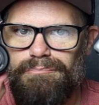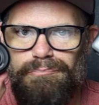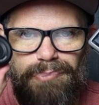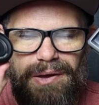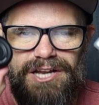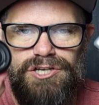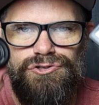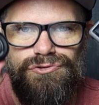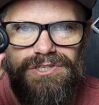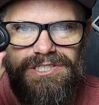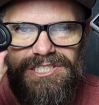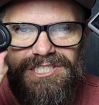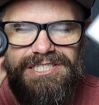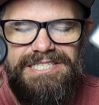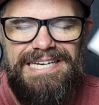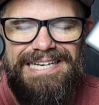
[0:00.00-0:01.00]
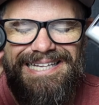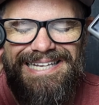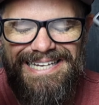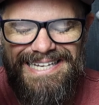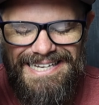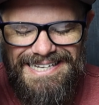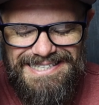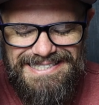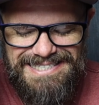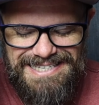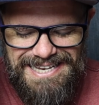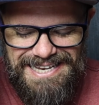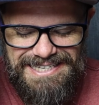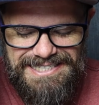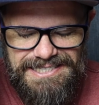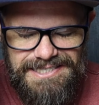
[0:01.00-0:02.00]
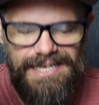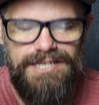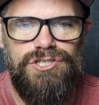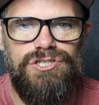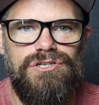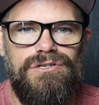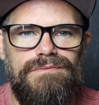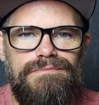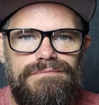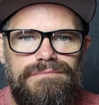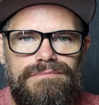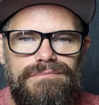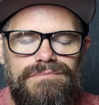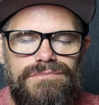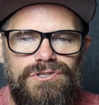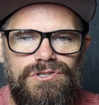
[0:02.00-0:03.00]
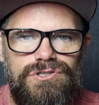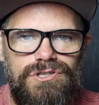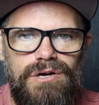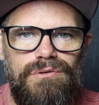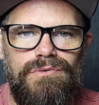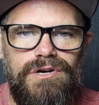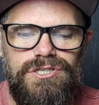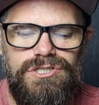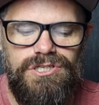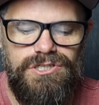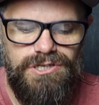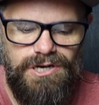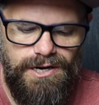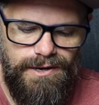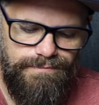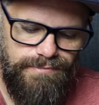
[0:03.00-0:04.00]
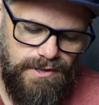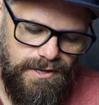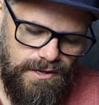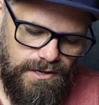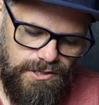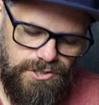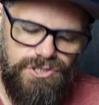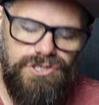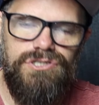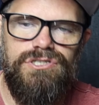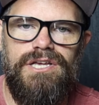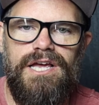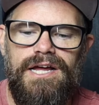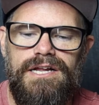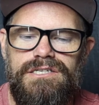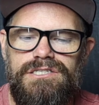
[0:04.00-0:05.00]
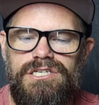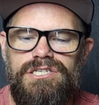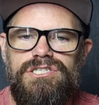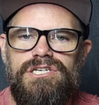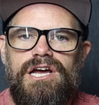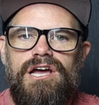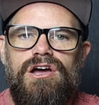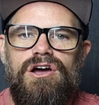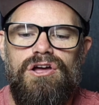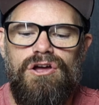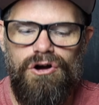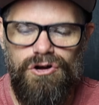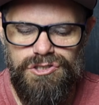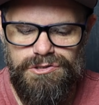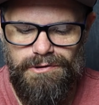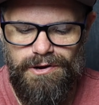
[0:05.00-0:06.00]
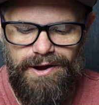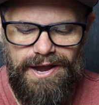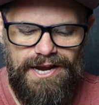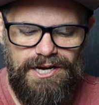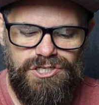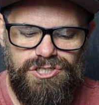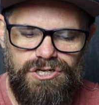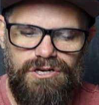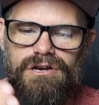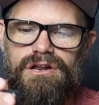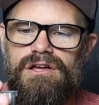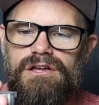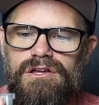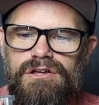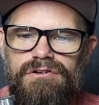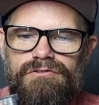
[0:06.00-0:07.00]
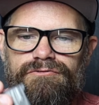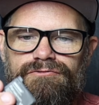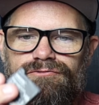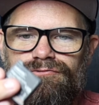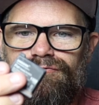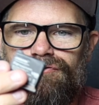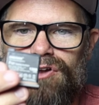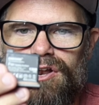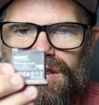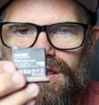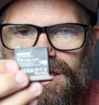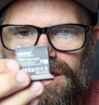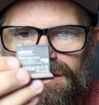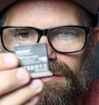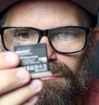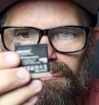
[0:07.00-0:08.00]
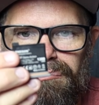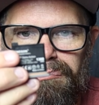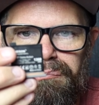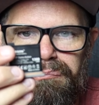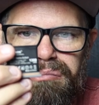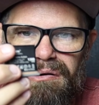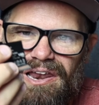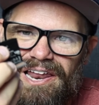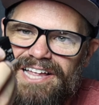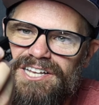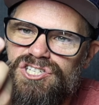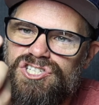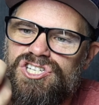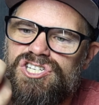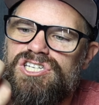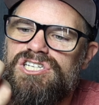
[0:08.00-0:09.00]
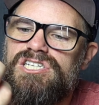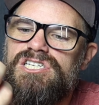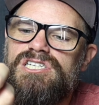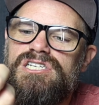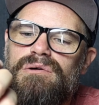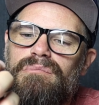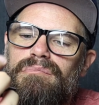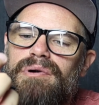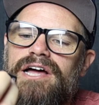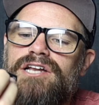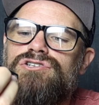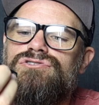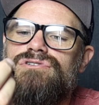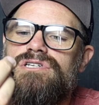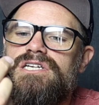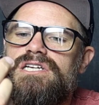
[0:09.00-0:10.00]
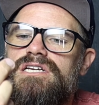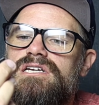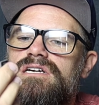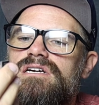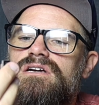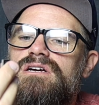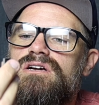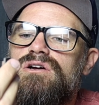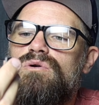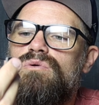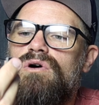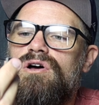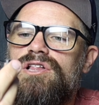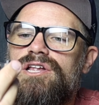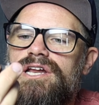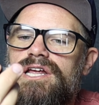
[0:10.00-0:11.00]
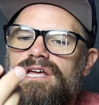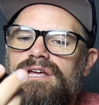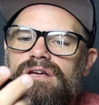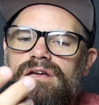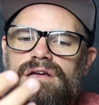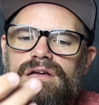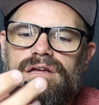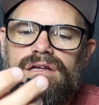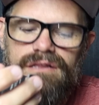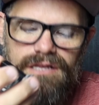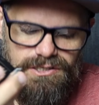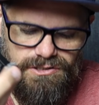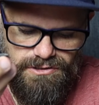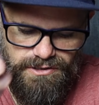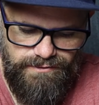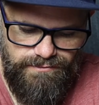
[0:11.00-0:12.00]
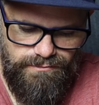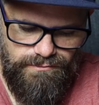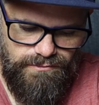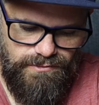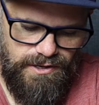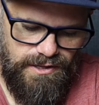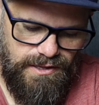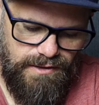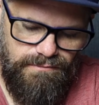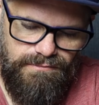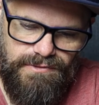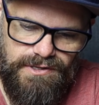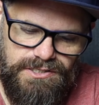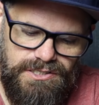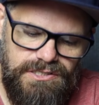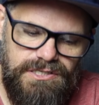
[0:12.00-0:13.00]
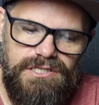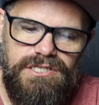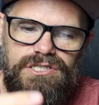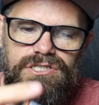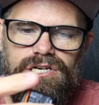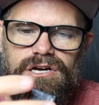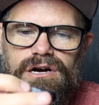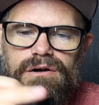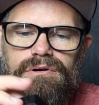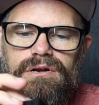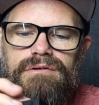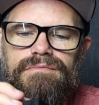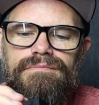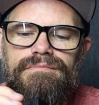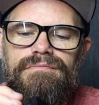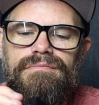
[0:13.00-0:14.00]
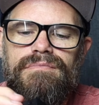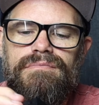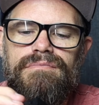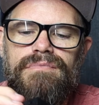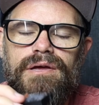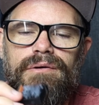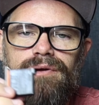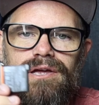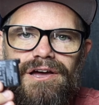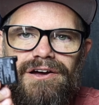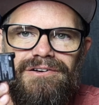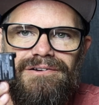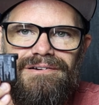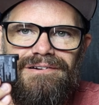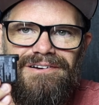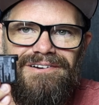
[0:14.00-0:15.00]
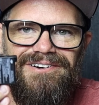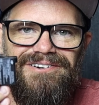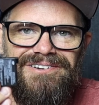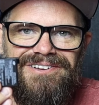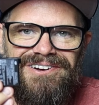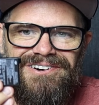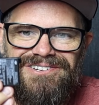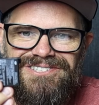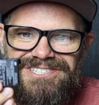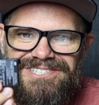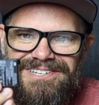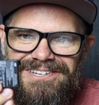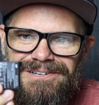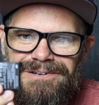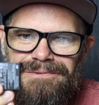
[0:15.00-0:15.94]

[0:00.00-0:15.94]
battery sealing is essential. So don't waste your time. Just get DJI Osmo Action fully pledged battery quality. That's not even one of them. This is a DJI one. There we go. Oh, gosh.